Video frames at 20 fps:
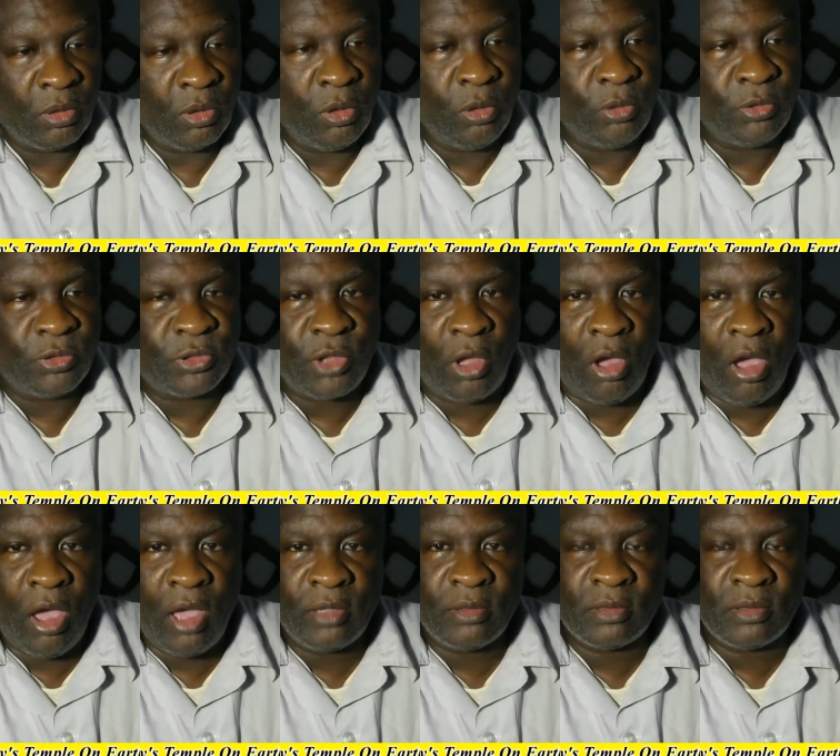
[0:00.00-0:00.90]
who
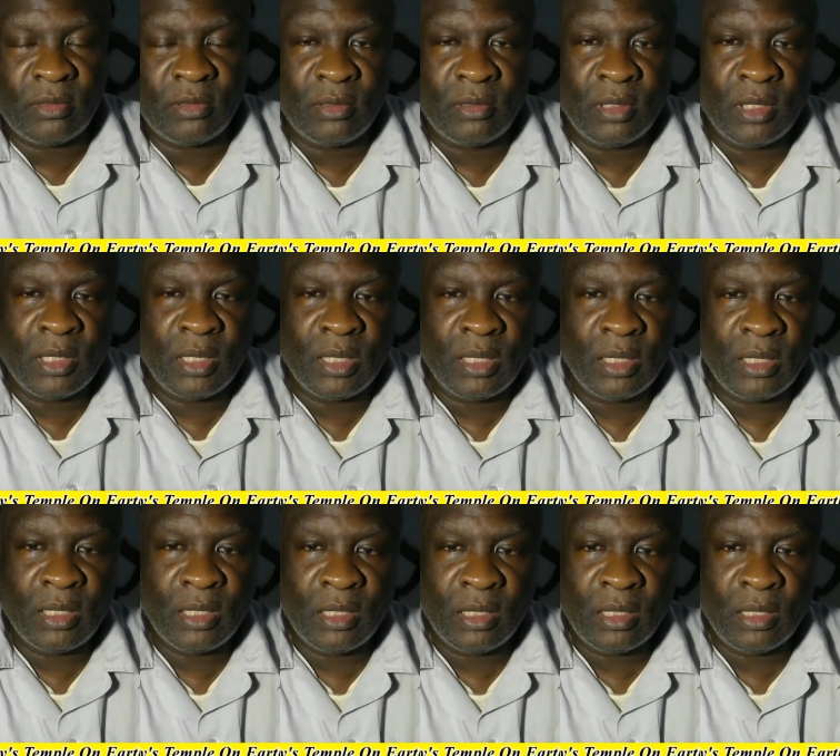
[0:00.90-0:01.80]
thought
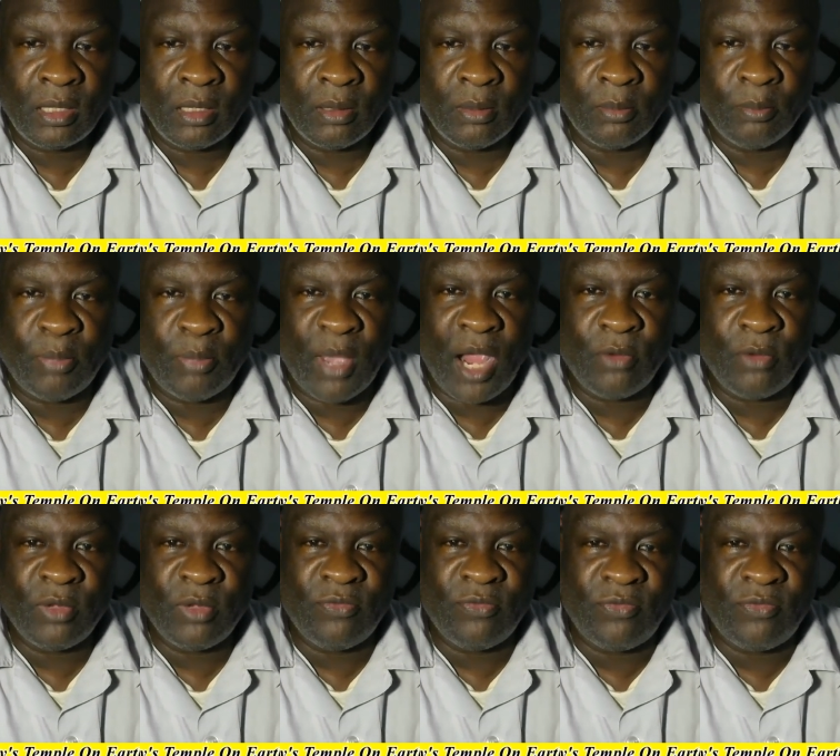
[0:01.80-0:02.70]
by
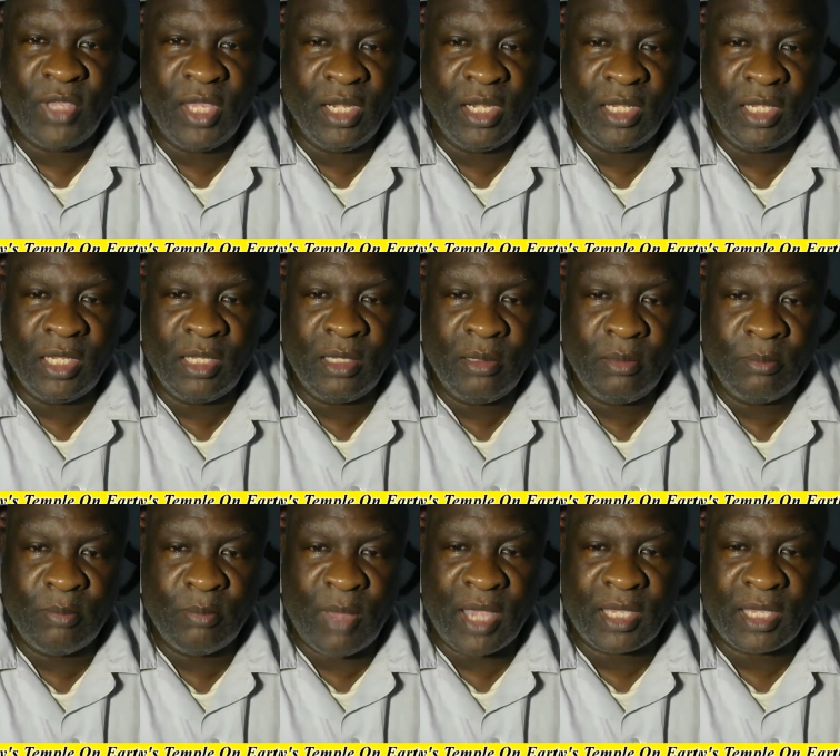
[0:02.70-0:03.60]
revealing
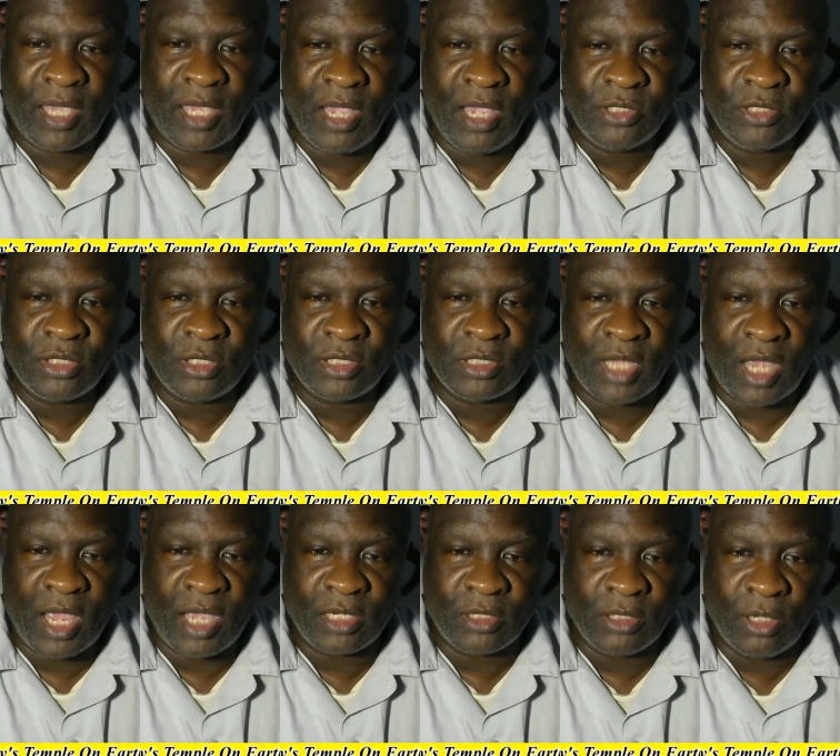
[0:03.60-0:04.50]
my cancer
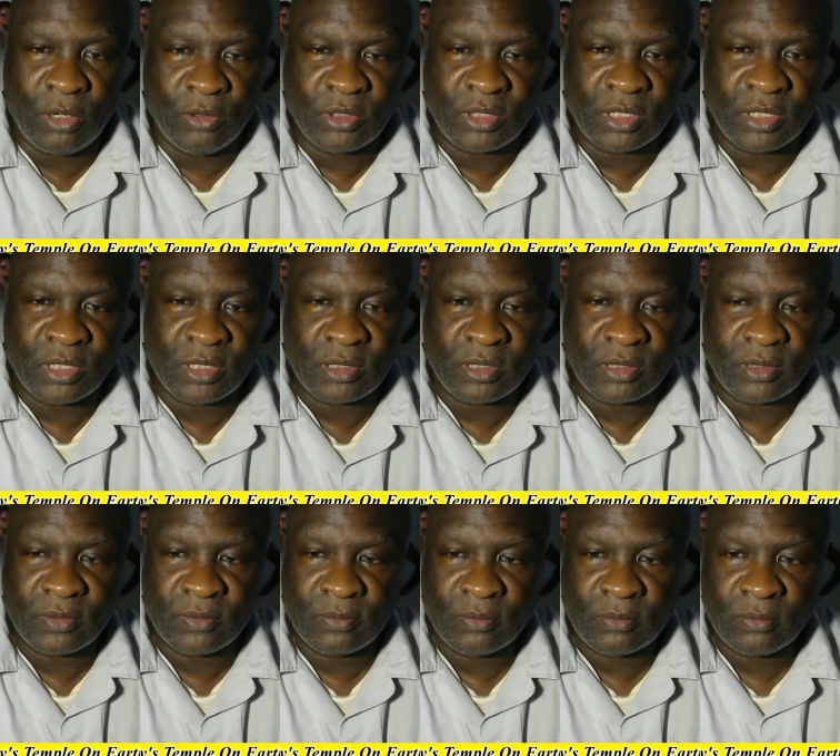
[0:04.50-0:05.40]
diagnosis,
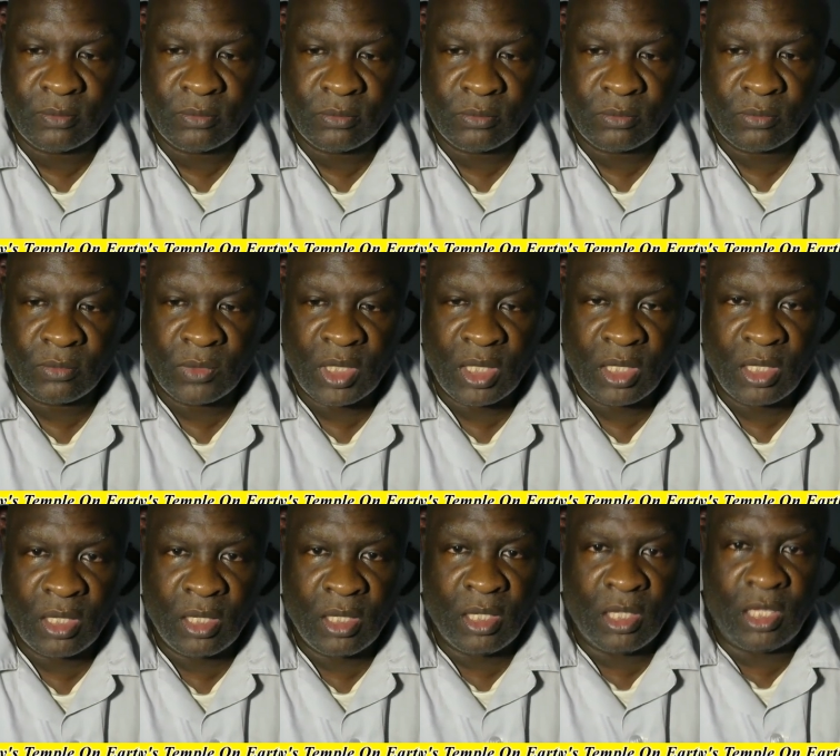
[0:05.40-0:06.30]

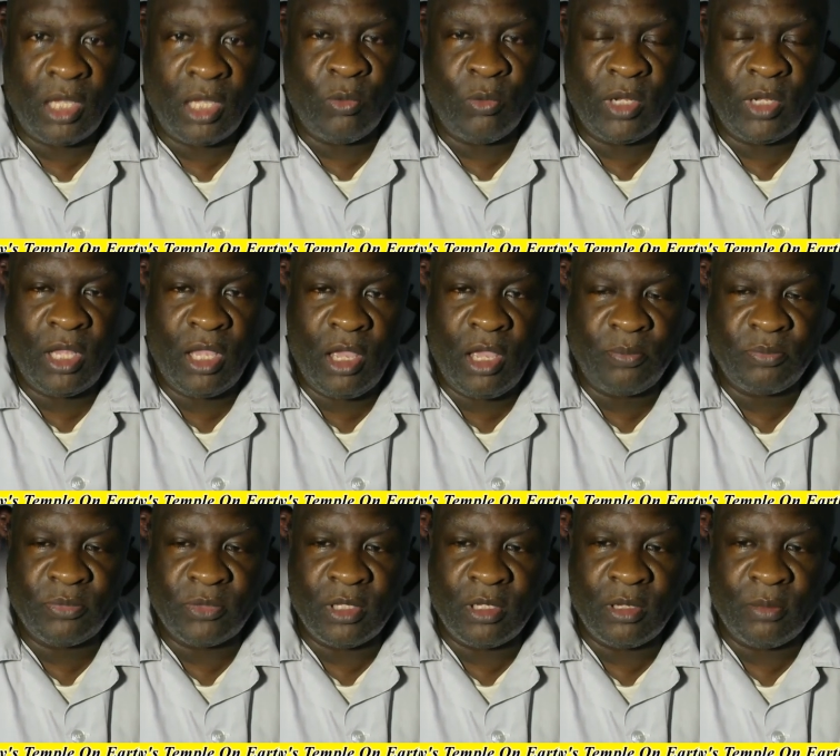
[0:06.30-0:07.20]
it would
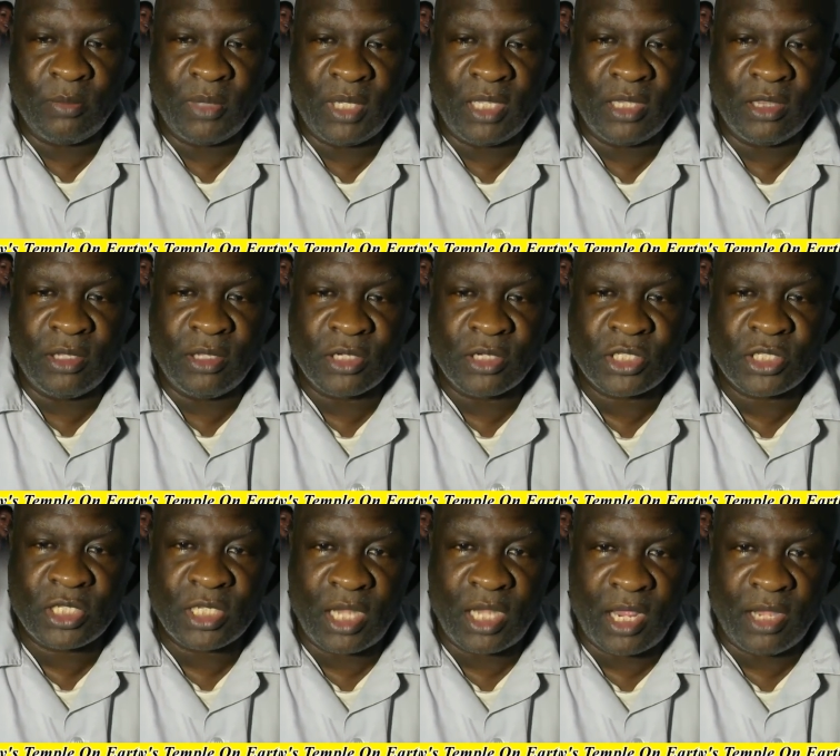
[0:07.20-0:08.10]
help them in their
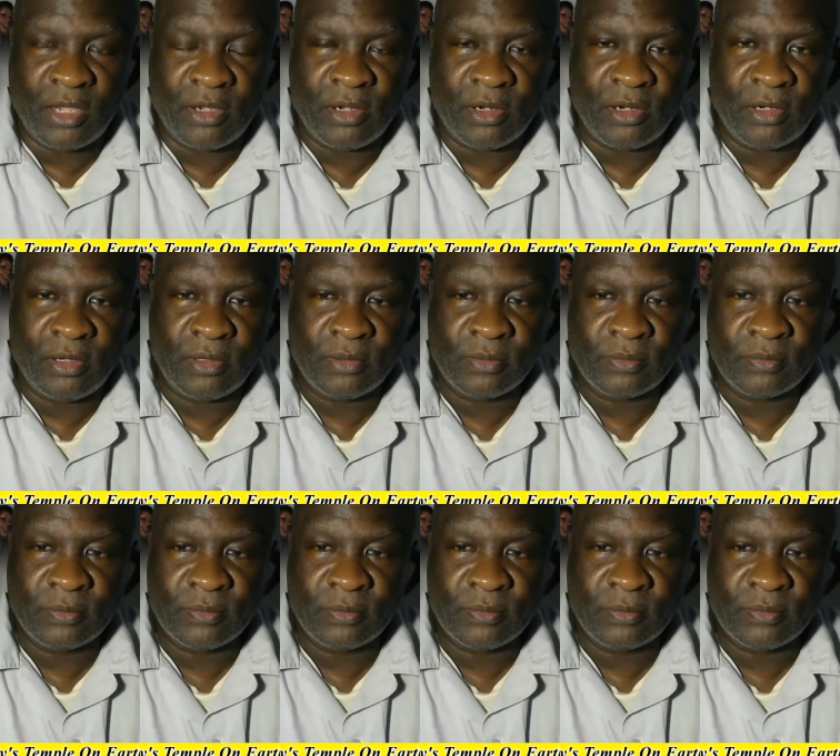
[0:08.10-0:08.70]
slander